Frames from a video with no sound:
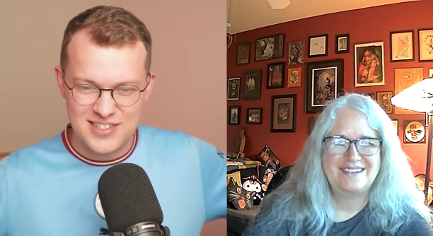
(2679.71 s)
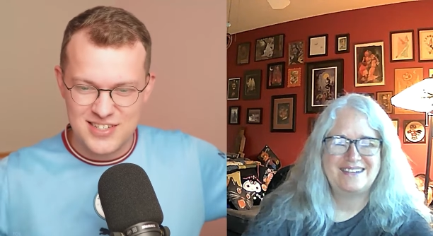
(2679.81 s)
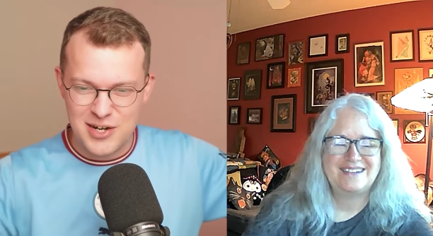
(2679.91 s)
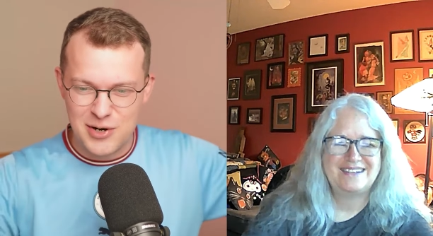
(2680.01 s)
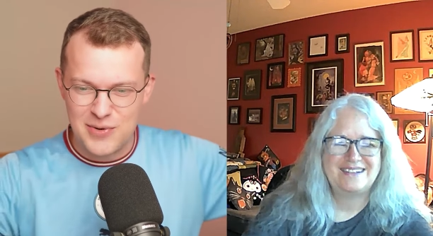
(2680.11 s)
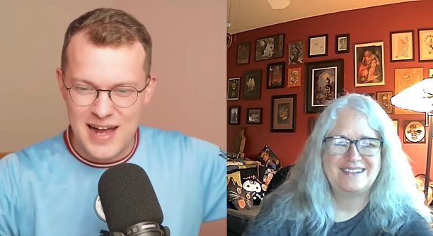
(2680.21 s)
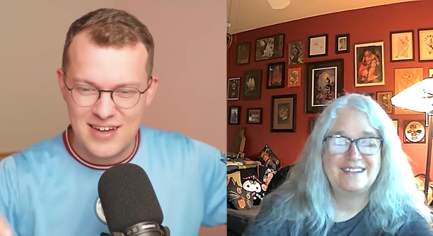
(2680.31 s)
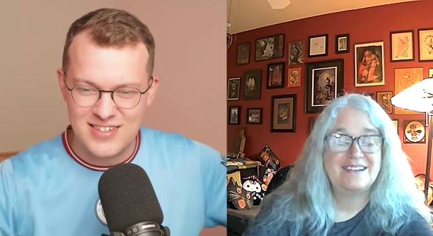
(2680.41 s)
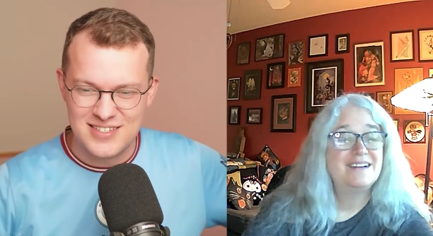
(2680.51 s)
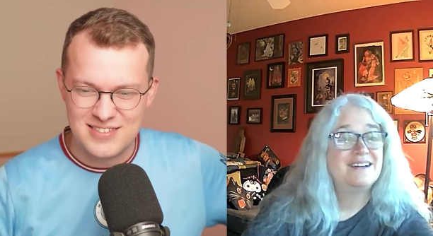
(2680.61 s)
Speaker 1: go
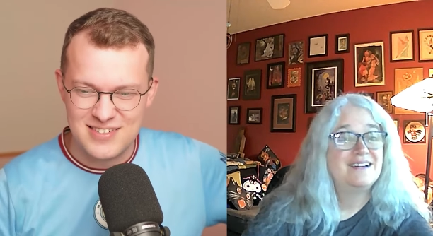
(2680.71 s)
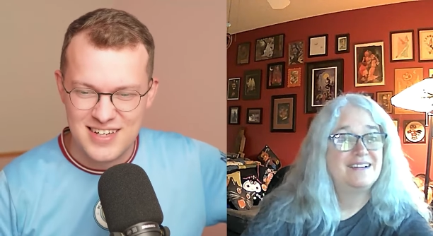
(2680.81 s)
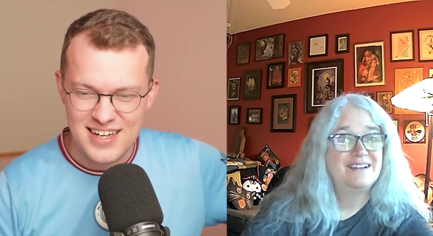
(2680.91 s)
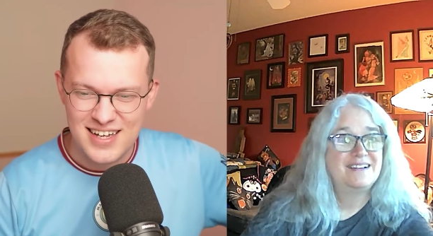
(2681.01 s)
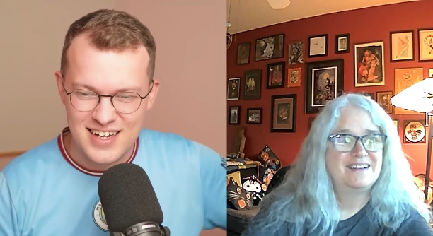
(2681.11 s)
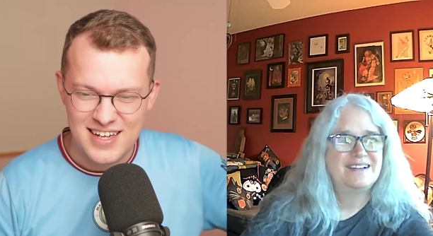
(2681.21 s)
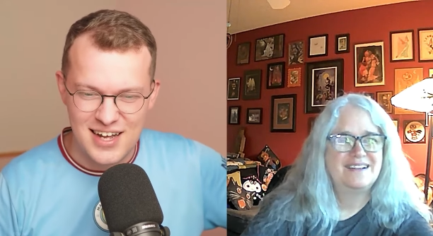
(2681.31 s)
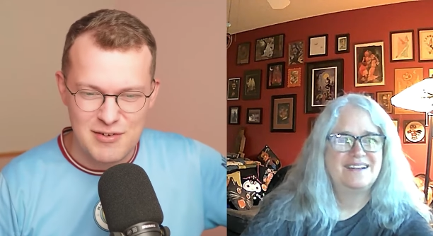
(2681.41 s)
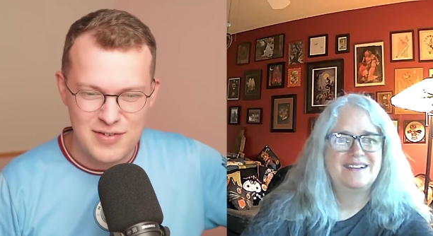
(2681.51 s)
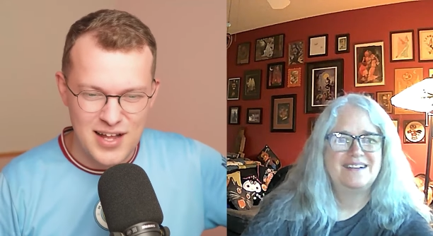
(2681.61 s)
around and
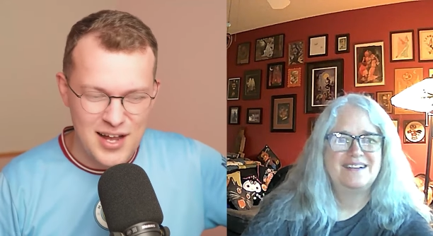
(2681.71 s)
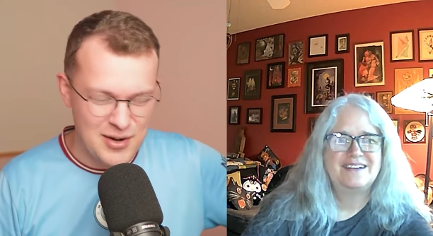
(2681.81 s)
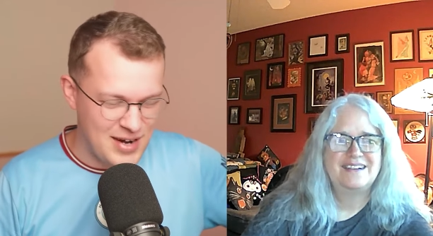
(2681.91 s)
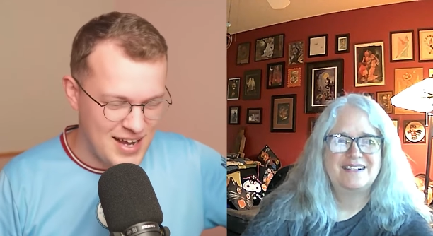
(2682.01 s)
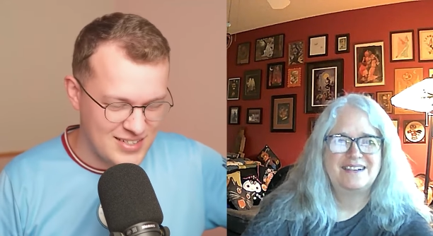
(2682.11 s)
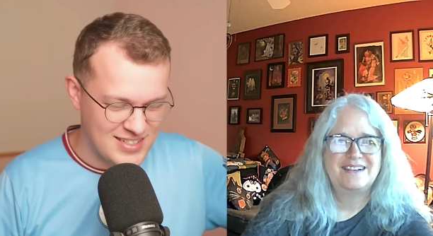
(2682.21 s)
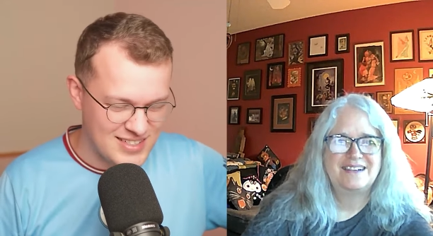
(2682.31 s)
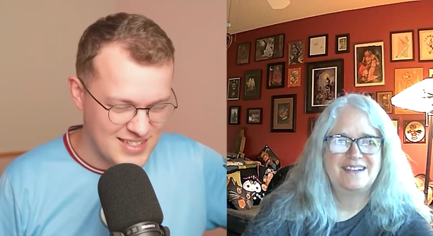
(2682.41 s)
and fly around.